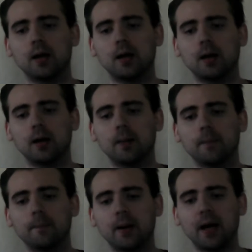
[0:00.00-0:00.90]

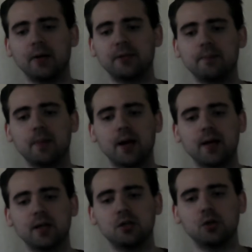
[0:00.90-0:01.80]
how they
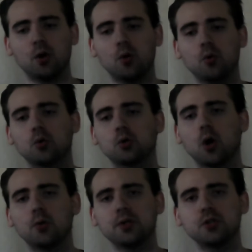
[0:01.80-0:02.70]
might,
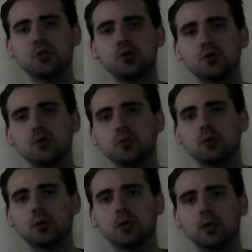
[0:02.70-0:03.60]
go into
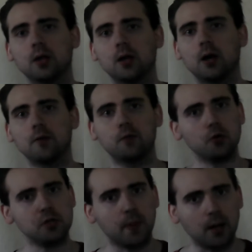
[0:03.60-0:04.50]
a
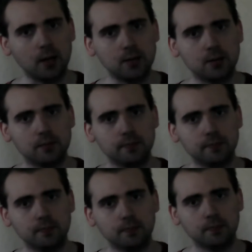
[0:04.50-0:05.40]
Force bond.
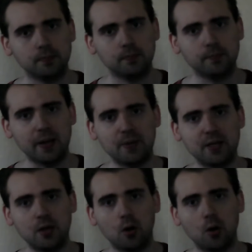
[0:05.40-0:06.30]

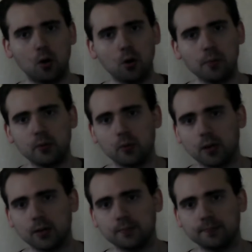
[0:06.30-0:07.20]
Maybe
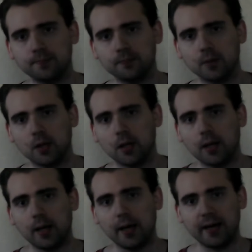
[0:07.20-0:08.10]
Obi-Wan
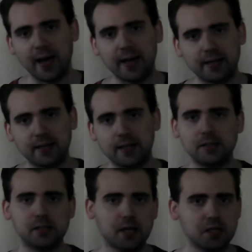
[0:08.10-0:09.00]
and Anakin
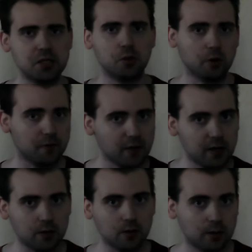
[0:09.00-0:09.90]
/ Darth
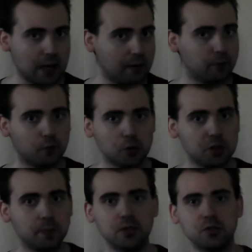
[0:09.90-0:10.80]
Vader have a
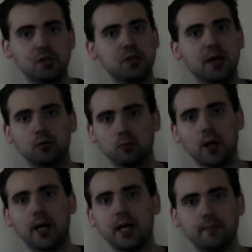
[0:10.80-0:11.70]
Force bond just like
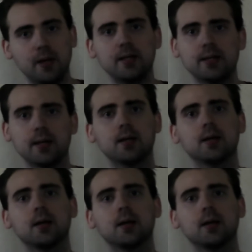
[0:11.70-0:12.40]
Rey and Ben did